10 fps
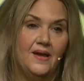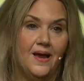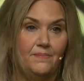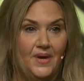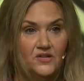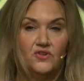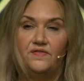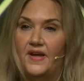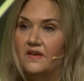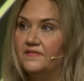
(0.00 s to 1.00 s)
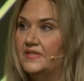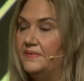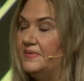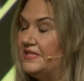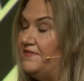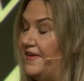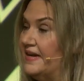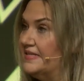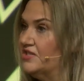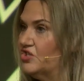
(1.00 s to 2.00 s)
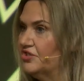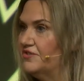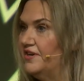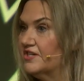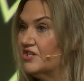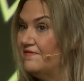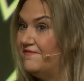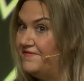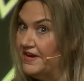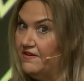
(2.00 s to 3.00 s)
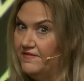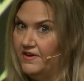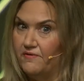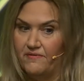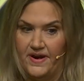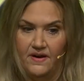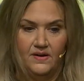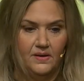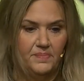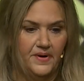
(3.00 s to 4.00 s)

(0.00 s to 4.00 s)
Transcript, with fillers: And mitral valve de defects in children are actually very, very rare at